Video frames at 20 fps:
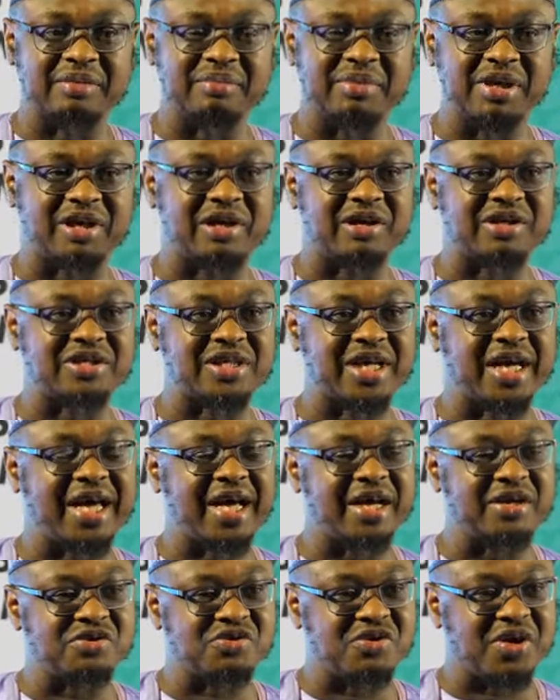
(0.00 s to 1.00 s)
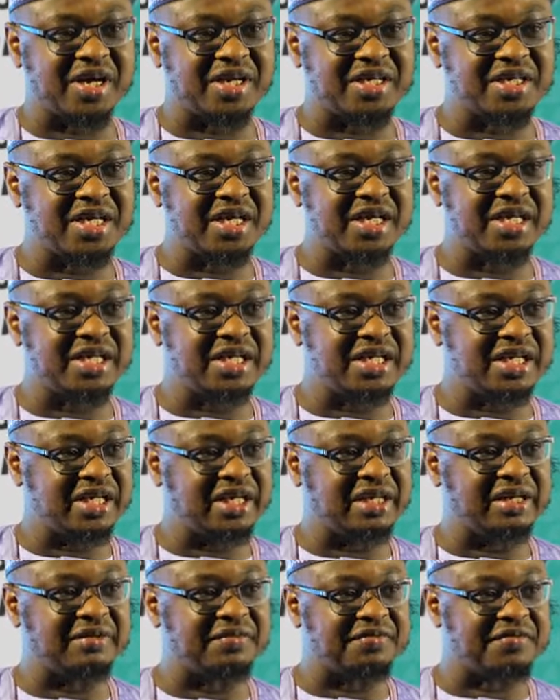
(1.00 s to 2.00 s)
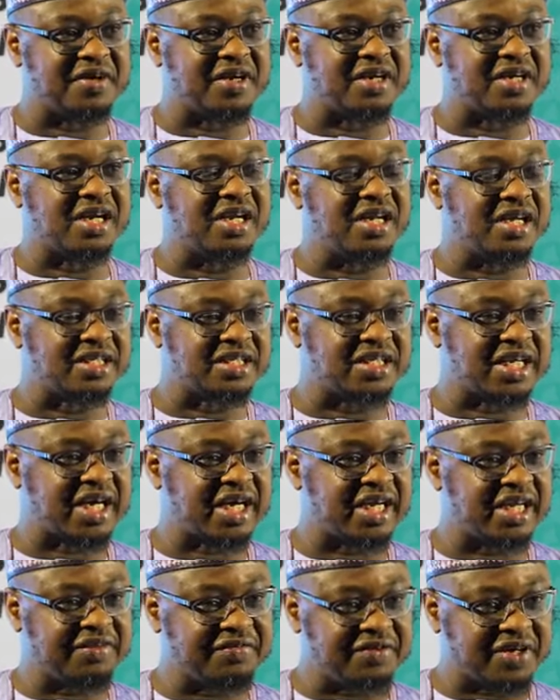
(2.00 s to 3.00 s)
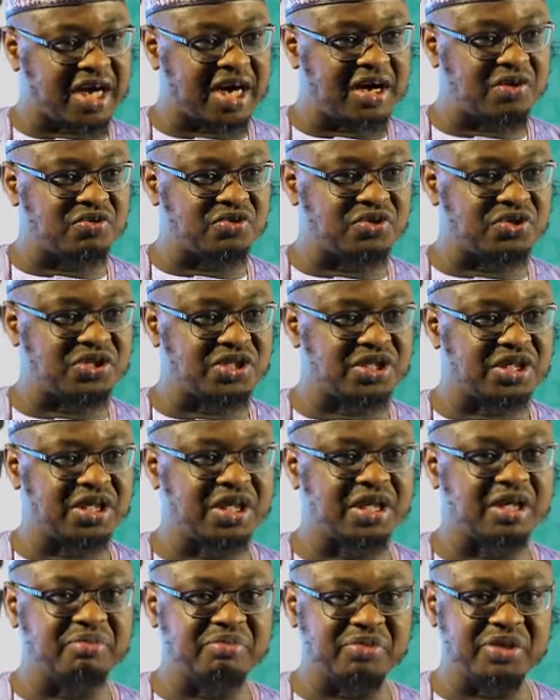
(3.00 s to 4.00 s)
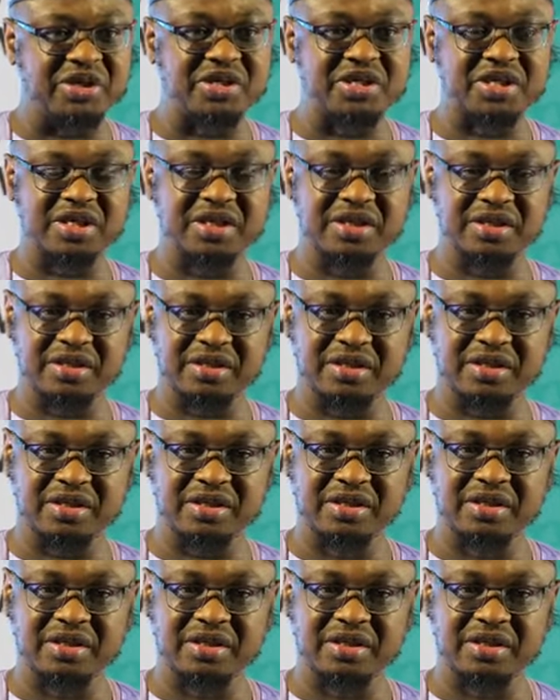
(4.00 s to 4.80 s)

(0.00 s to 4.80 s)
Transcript: because I had to attend the Federal Executive Council meeting